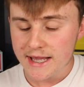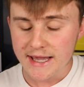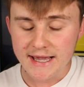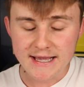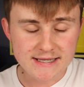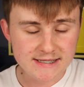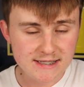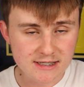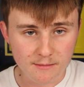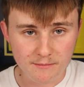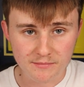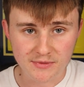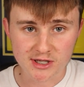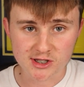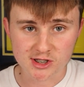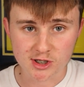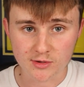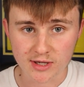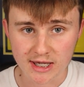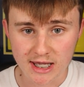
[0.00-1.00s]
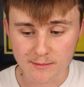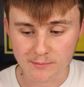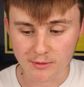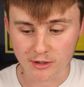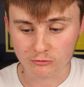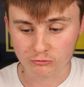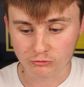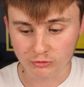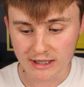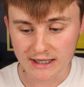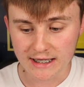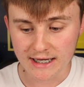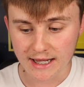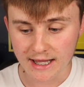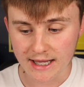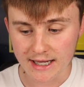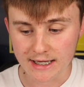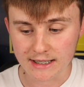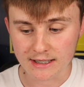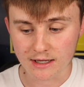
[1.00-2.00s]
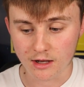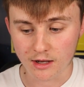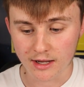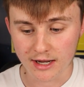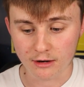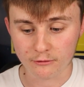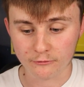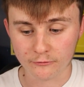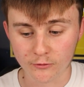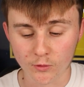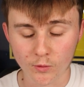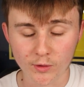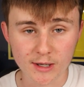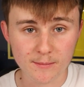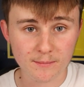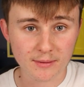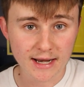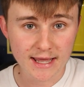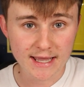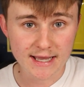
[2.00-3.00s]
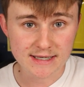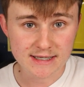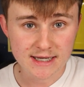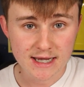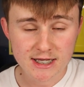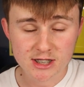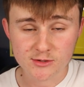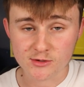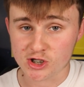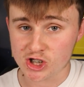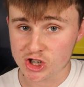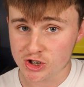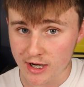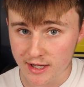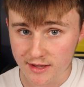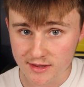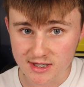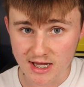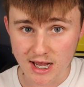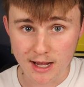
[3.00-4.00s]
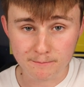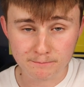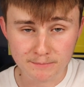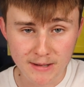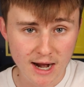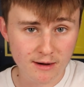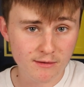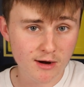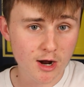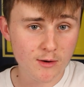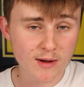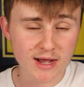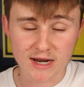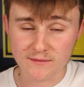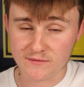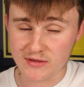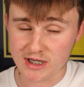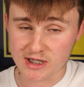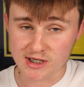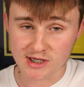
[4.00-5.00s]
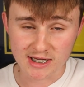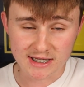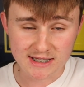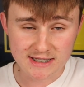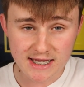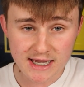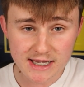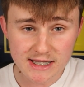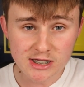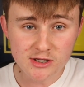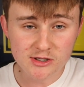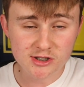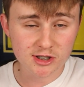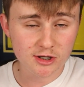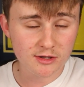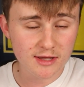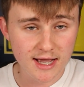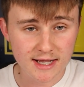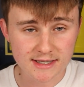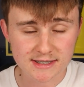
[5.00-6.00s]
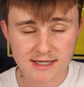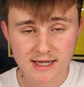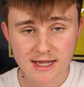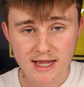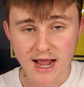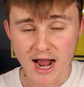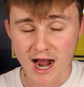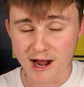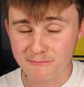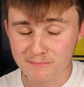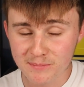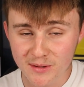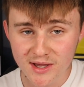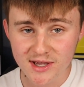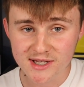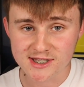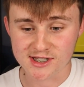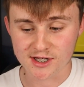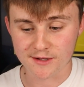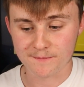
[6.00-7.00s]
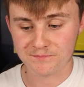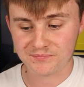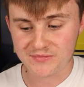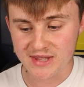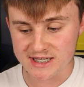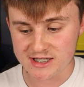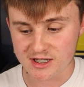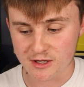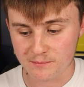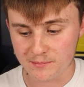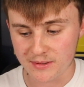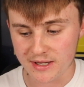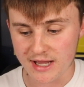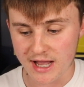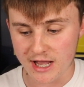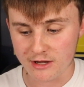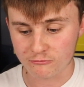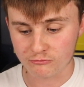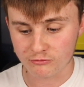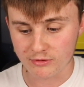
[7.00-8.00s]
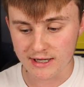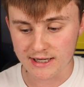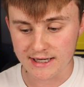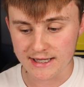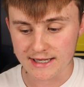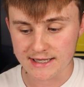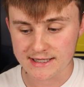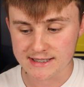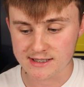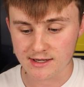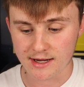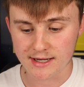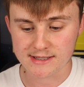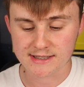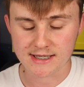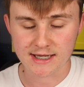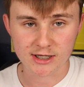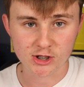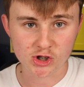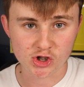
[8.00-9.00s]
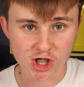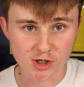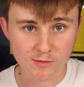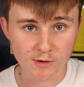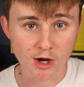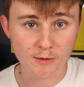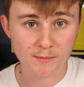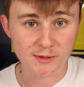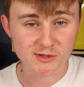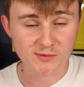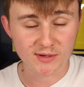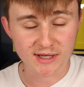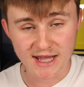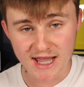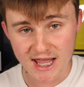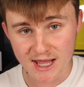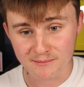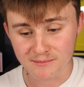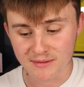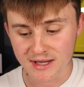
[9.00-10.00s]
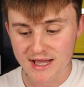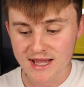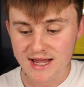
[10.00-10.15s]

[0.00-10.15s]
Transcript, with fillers: is something to keep a really keen eye out for. He played to his strengths at Barrow, and if he can continue to do that at Burton, this could be a really exciting duo between him